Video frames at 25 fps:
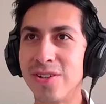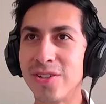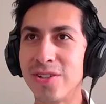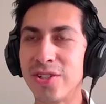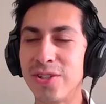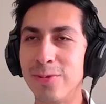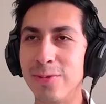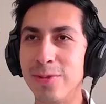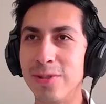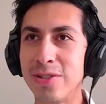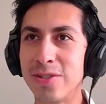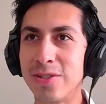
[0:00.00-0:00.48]

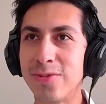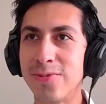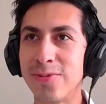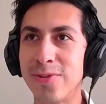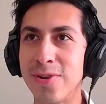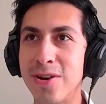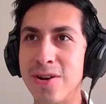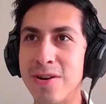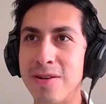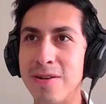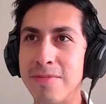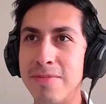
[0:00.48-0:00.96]
She was
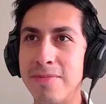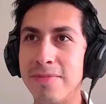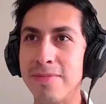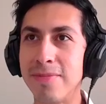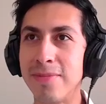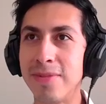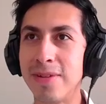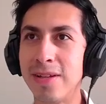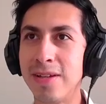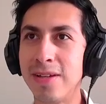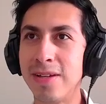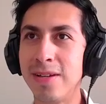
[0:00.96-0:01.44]

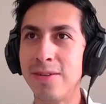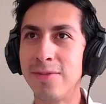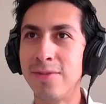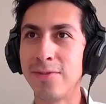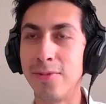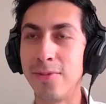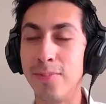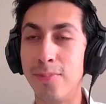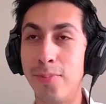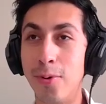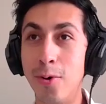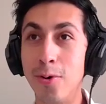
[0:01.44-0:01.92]
from
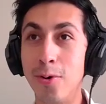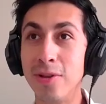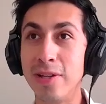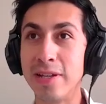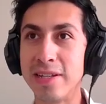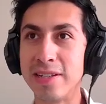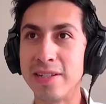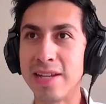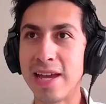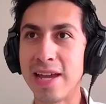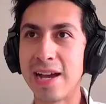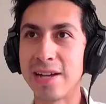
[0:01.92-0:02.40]

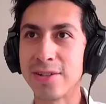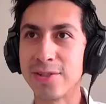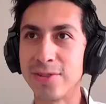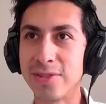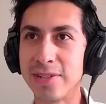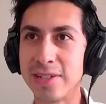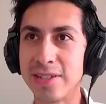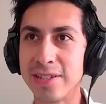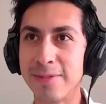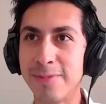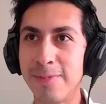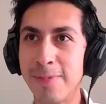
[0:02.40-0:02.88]
Poland
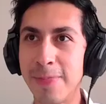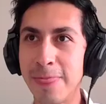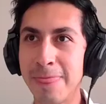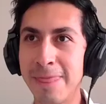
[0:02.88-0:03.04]
actually,